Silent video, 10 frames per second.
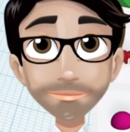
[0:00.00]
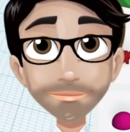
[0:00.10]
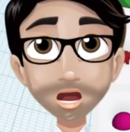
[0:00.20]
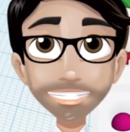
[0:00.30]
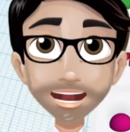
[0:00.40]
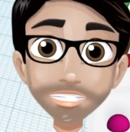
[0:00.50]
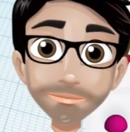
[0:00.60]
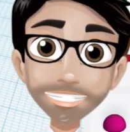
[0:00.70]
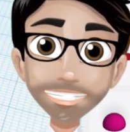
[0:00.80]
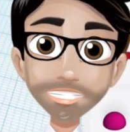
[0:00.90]
And also
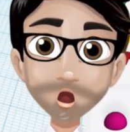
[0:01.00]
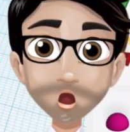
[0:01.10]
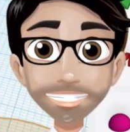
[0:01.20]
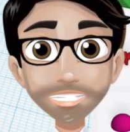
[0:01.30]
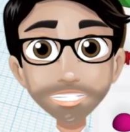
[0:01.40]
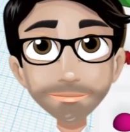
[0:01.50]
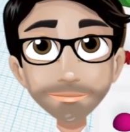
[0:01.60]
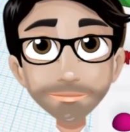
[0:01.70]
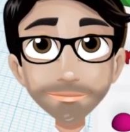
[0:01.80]
a torus.